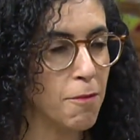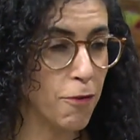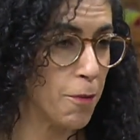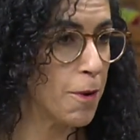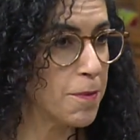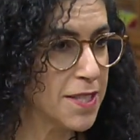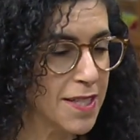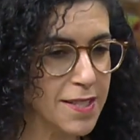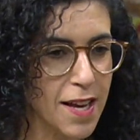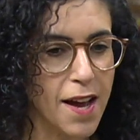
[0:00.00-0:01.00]
for
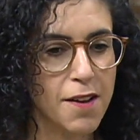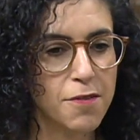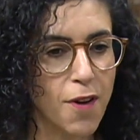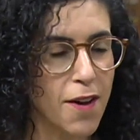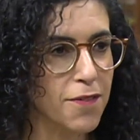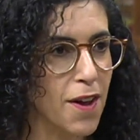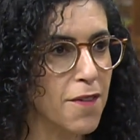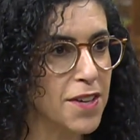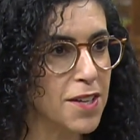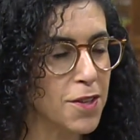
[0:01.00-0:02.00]
purposes of
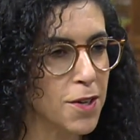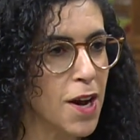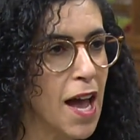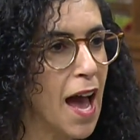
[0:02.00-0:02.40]
either